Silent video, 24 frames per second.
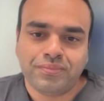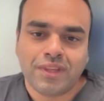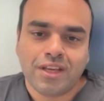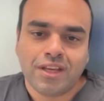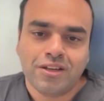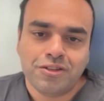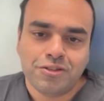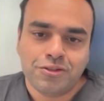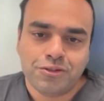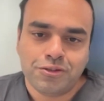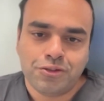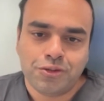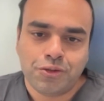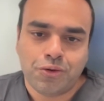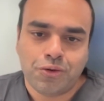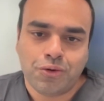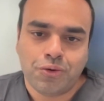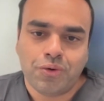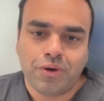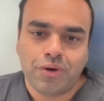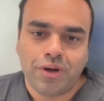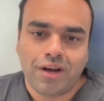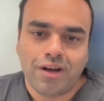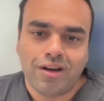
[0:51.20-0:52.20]

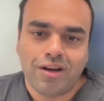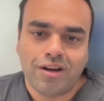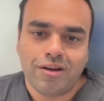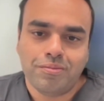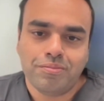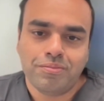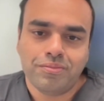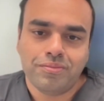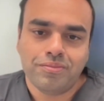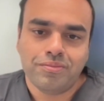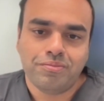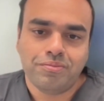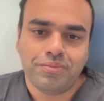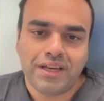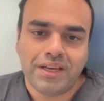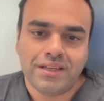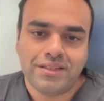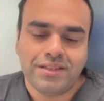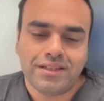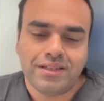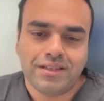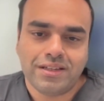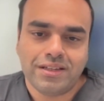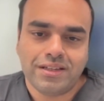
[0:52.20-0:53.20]
So
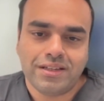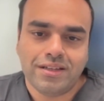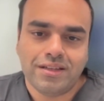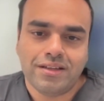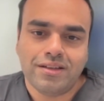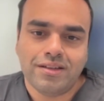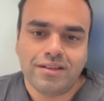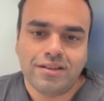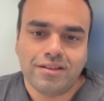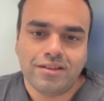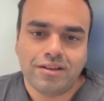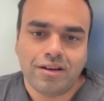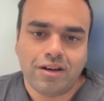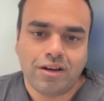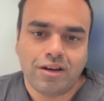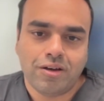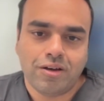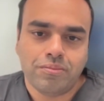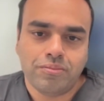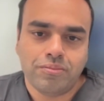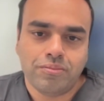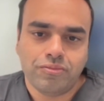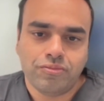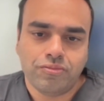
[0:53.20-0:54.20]
basically,
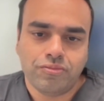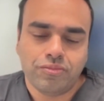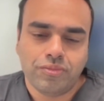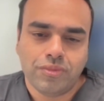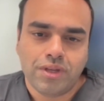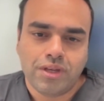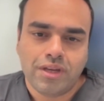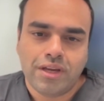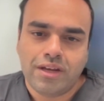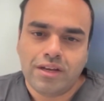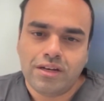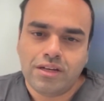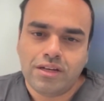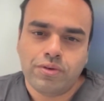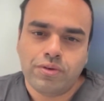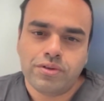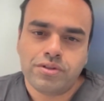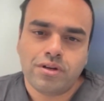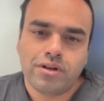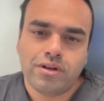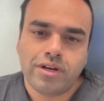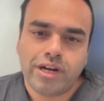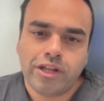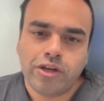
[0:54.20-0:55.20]

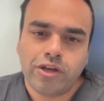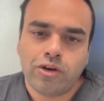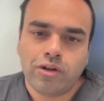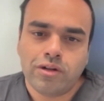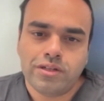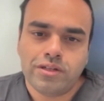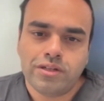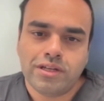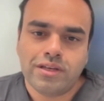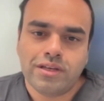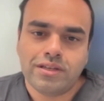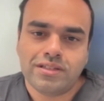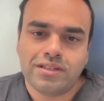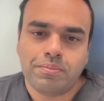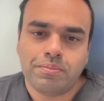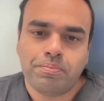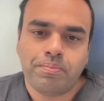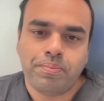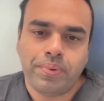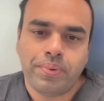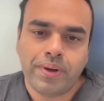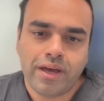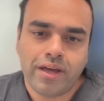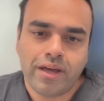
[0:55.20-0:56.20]
interventional radiology is the
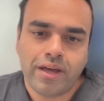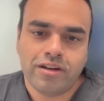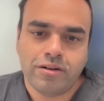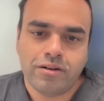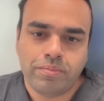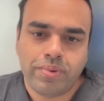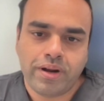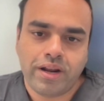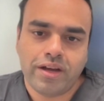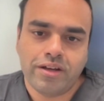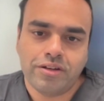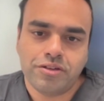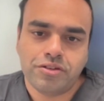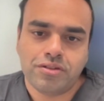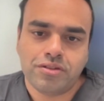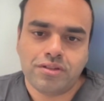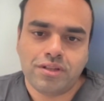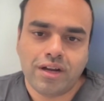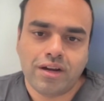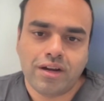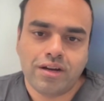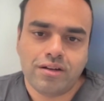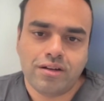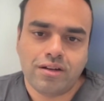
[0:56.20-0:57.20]
parent branch
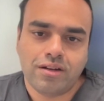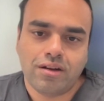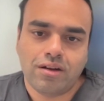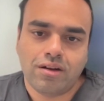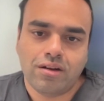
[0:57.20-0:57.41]
that